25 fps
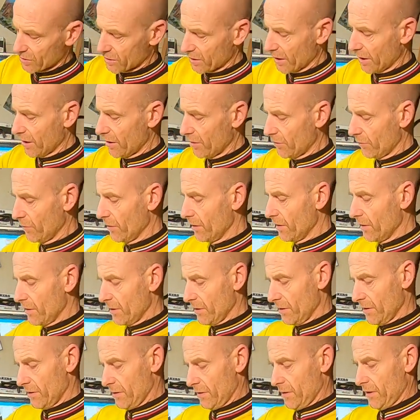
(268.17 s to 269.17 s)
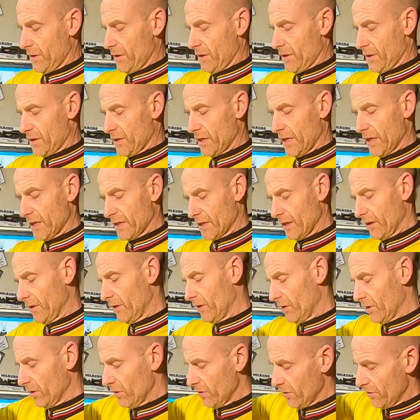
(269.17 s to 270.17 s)
So take a
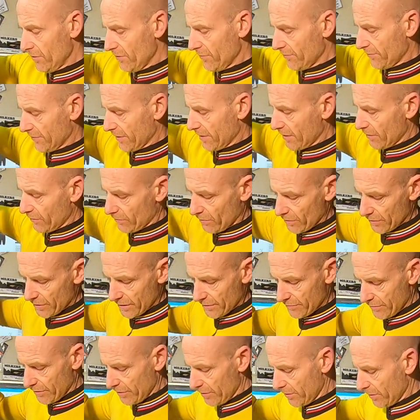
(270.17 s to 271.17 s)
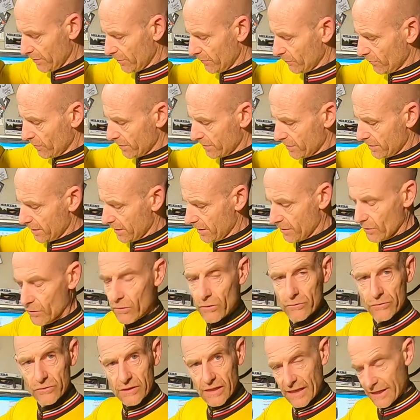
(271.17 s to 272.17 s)
lot of what they've learned with the
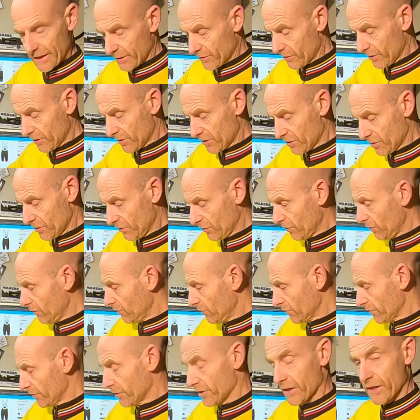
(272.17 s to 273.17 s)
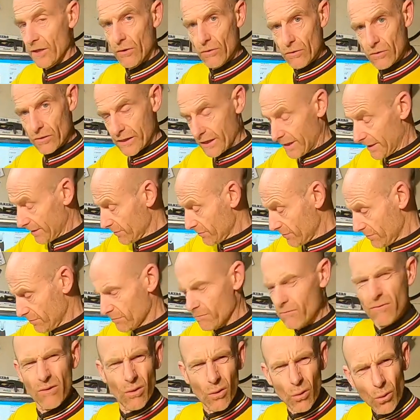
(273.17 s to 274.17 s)
oars category short, the haw category,
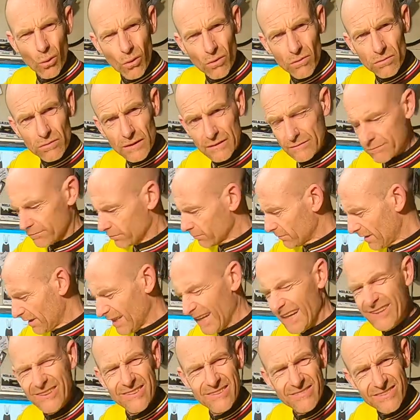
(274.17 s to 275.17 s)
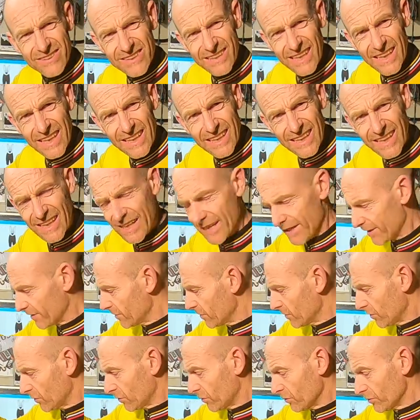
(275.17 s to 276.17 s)
or how do you even say that?
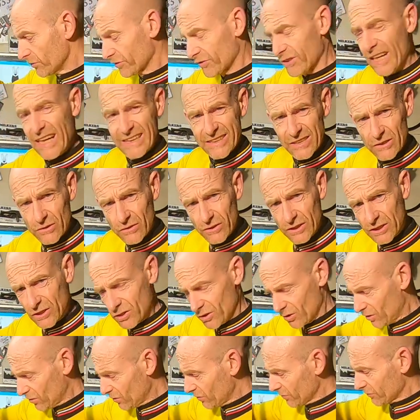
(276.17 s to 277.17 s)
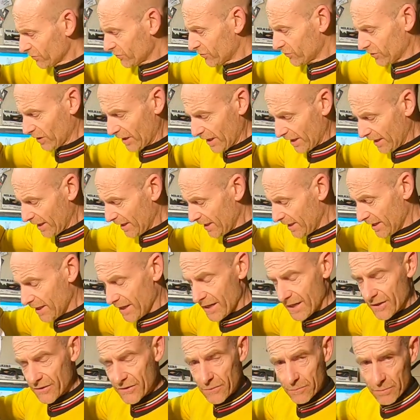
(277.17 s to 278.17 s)
Oars category shorts
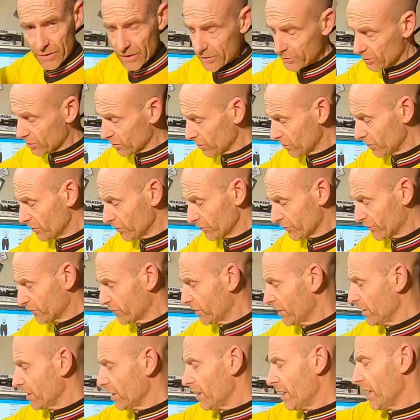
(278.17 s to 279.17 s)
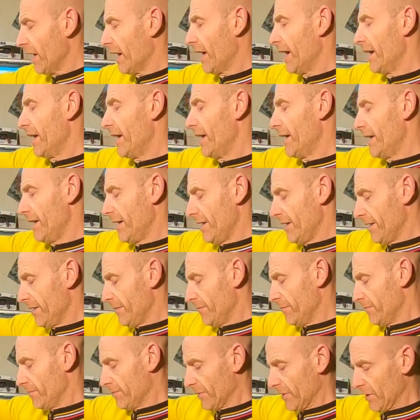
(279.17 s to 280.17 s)
and the pro shorts,
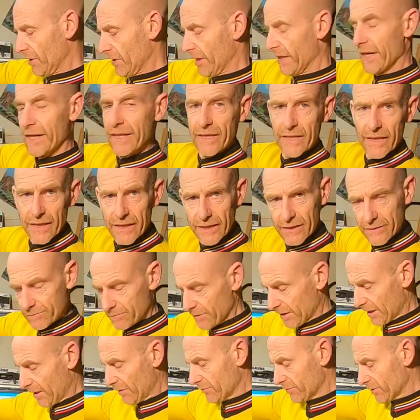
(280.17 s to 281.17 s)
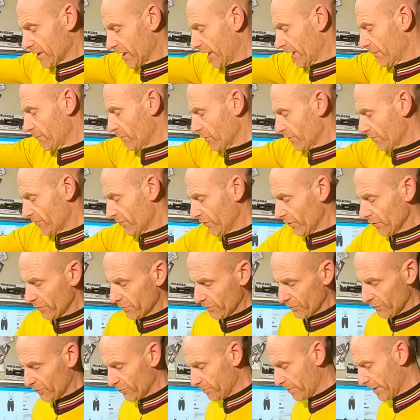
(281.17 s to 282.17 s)
but in a slightly more
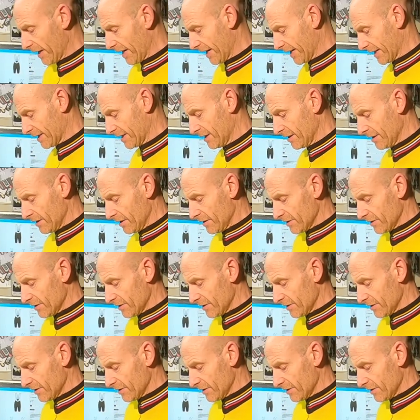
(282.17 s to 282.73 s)
affordable spec.